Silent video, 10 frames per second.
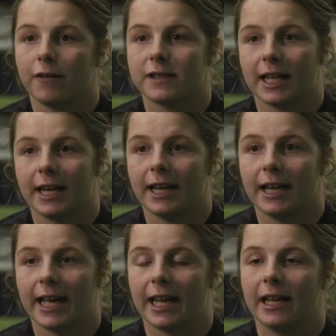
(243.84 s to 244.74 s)
officer
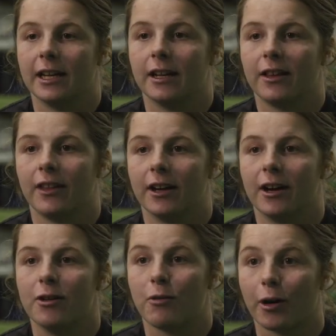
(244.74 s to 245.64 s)
in
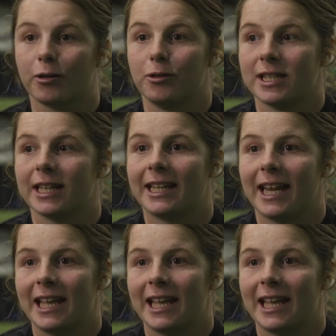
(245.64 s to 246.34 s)
the Royal New Zealand